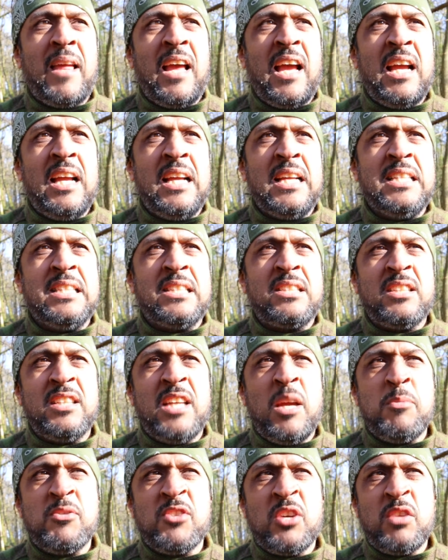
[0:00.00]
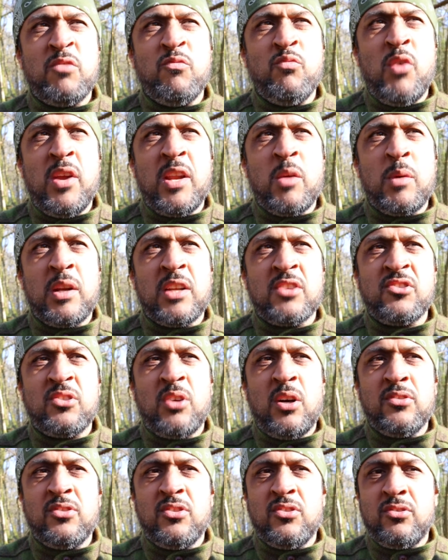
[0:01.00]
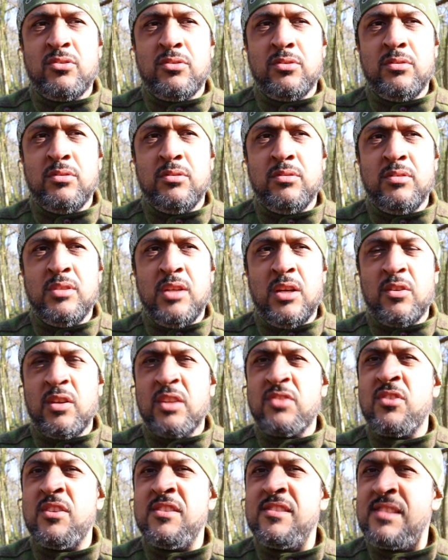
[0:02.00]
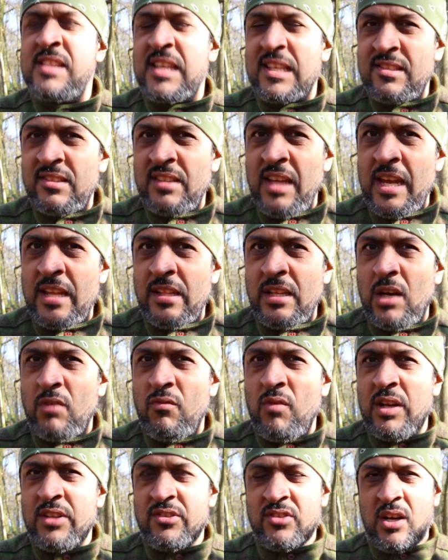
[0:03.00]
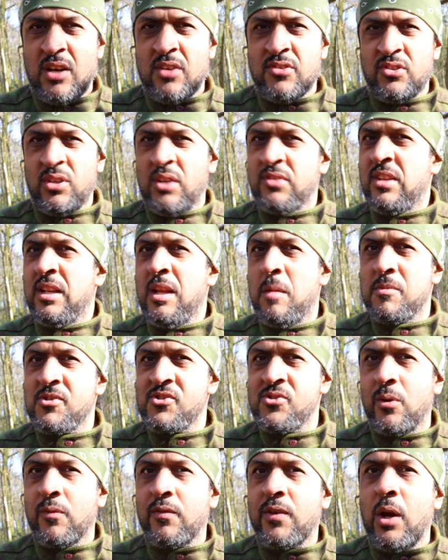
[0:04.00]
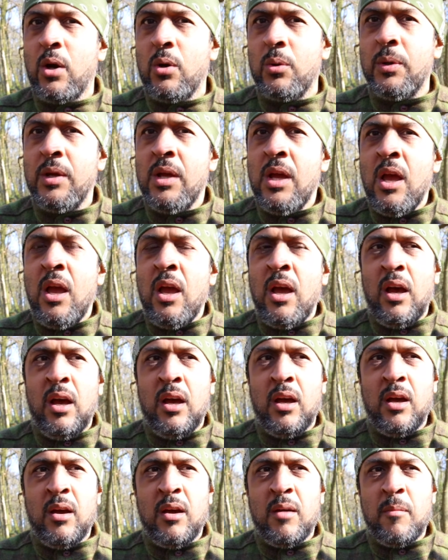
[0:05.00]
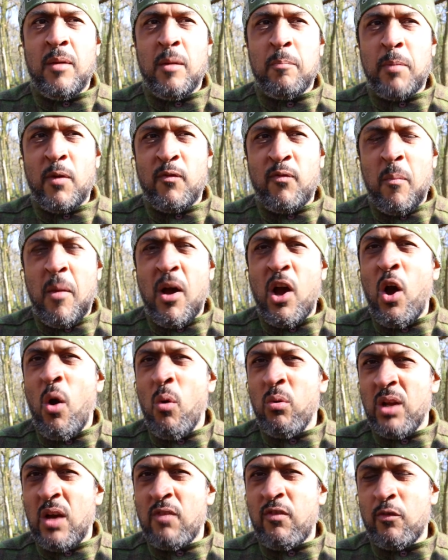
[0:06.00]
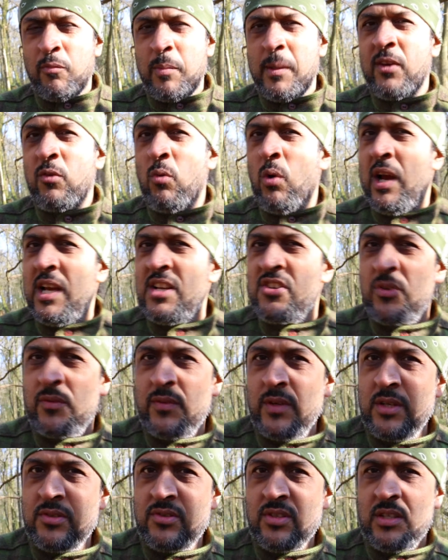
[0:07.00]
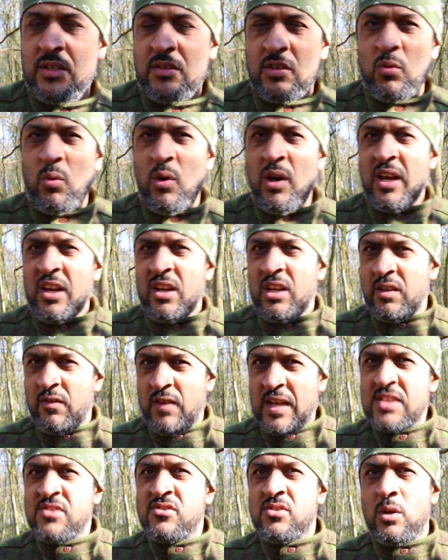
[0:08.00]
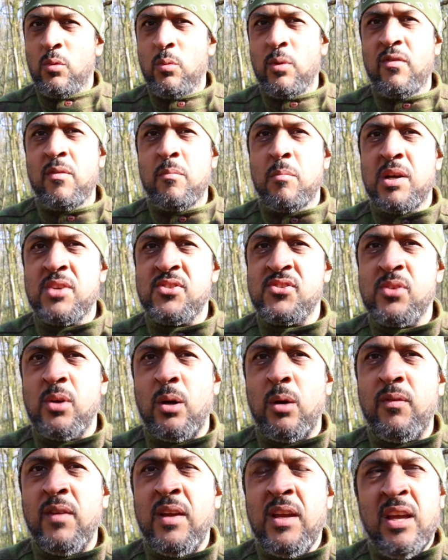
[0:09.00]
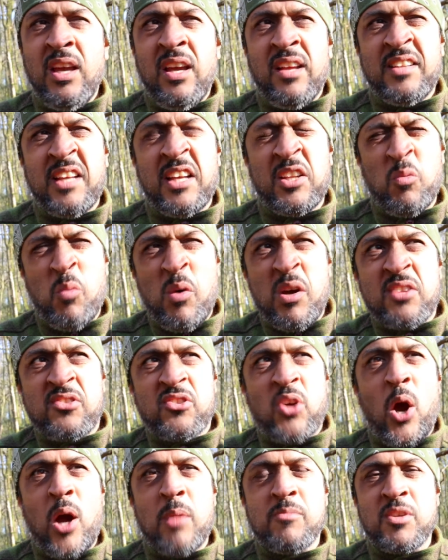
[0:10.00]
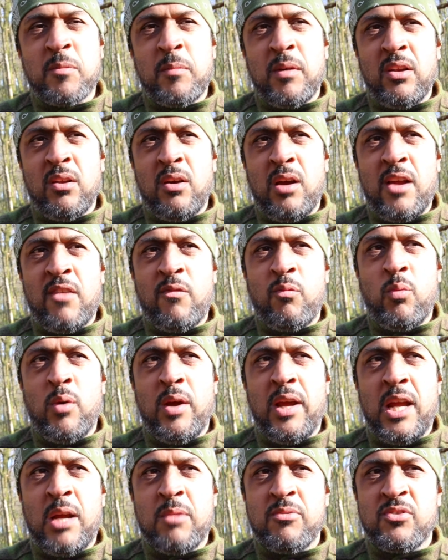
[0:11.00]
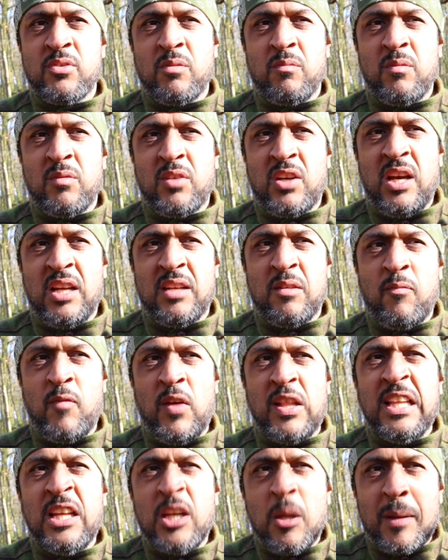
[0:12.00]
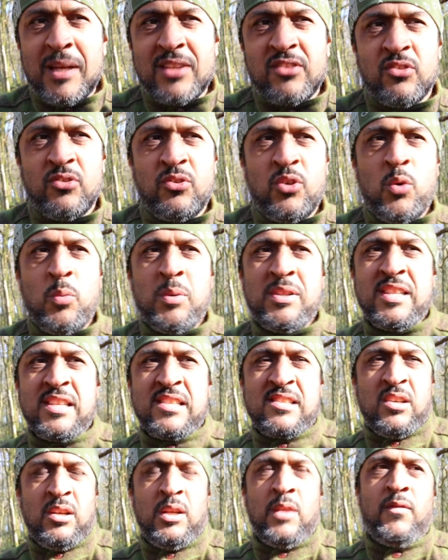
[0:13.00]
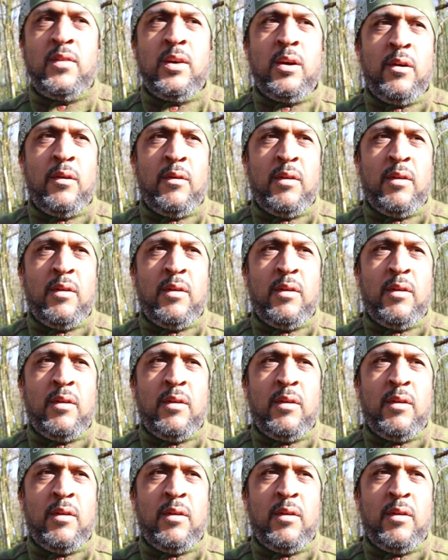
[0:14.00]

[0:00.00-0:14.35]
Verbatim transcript: and it was only really when I started to, you know, I turned 16 that I really started to let myself go. Uh, but for my whole life, I've been quite introverted and quite kind of insular within myself. Now, there were times in my life where it was kind of a little bit to do with this kind of uh,